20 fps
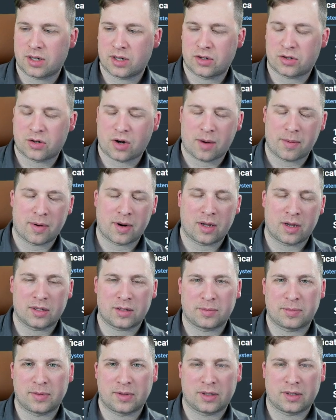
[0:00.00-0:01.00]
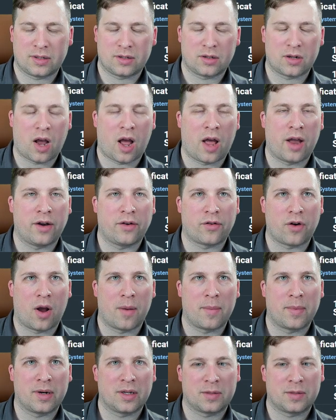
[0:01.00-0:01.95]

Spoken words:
Andromeda